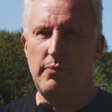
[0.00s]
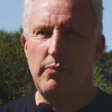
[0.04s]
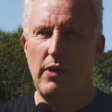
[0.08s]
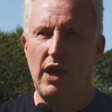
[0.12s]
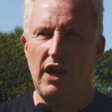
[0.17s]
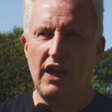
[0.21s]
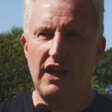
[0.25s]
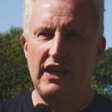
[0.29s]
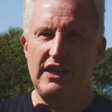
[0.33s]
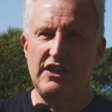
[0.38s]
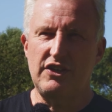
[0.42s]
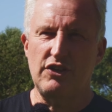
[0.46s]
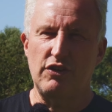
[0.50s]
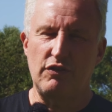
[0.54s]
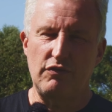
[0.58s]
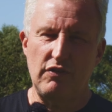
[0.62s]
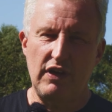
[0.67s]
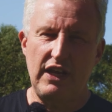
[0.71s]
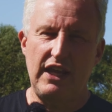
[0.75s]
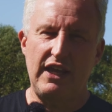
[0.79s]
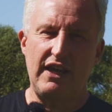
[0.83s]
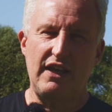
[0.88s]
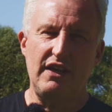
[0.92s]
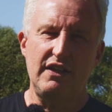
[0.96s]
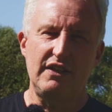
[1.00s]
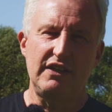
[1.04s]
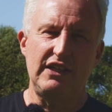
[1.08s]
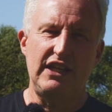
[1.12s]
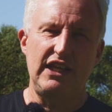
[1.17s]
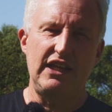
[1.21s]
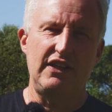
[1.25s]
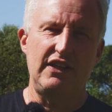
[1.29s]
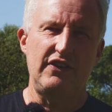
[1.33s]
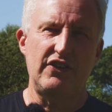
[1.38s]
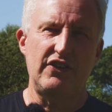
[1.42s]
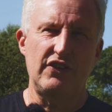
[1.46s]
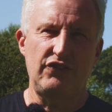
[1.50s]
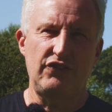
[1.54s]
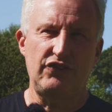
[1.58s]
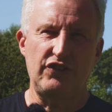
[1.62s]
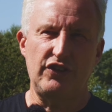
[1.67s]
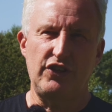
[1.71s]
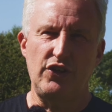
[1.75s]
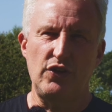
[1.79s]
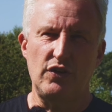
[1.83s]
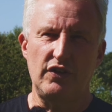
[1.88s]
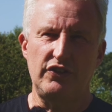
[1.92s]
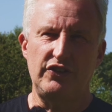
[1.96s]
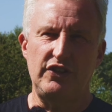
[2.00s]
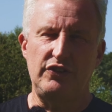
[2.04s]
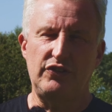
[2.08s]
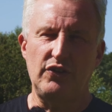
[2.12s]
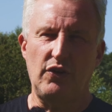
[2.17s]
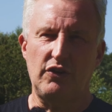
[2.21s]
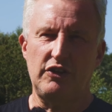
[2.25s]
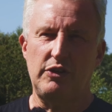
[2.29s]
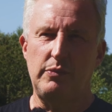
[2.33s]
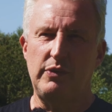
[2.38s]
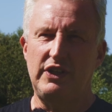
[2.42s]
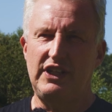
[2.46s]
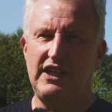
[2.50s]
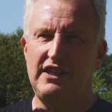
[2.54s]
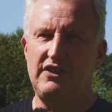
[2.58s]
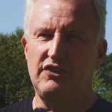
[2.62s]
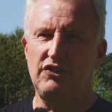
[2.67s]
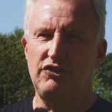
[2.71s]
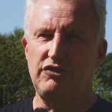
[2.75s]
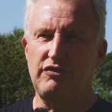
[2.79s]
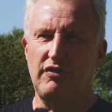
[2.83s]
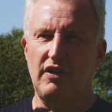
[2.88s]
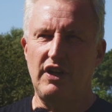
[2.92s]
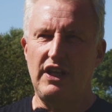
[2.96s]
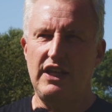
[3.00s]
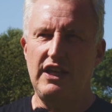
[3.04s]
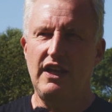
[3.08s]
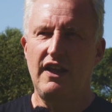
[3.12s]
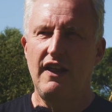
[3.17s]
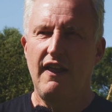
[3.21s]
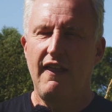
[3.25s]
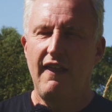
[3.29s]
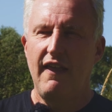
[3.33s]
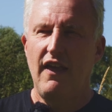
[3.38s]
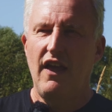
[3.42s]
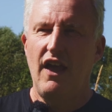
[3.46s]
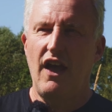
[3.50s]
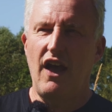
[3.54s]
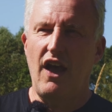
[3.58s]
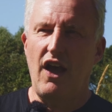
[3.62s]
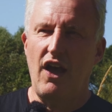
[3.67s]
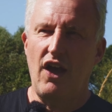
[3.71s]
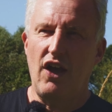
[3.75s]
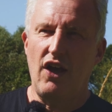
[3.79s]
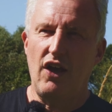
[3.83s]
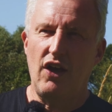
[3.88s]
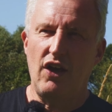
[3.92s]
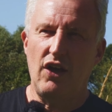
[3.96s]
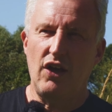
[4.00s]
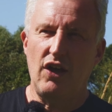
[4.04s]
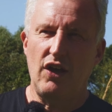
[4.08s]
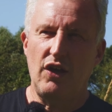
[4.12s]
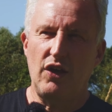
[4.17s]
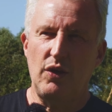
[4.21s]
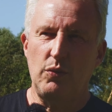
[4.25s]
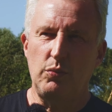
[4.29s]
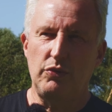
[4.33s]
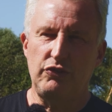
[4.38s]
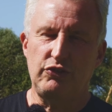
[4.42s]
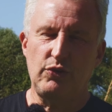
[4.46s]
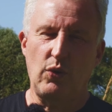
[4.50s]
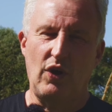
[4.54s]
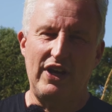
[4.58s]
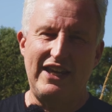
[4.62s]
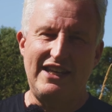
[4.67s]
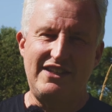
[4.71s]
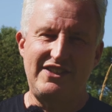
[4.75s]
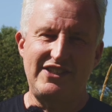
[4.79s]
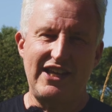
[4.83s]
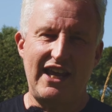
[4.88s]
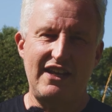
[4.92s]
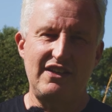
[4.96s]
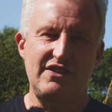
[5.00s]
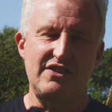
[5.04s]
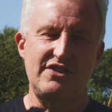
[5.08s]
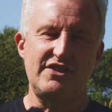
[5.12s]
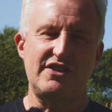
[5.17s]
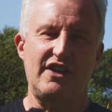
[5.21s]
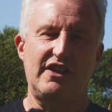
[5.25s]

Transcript: my career in the security document industry was quite intense.